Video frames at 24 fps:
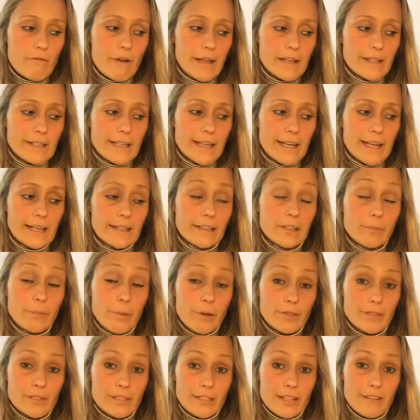writing a little
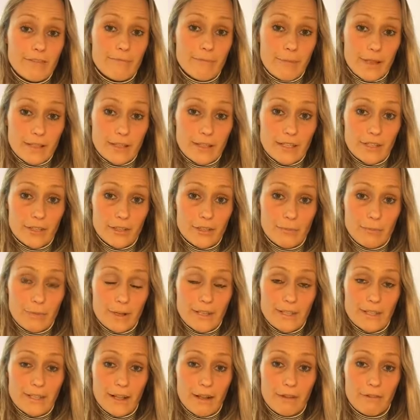positive message to
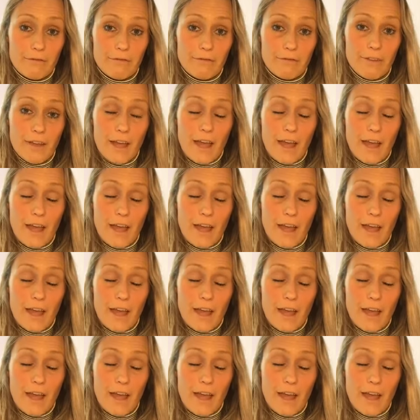myself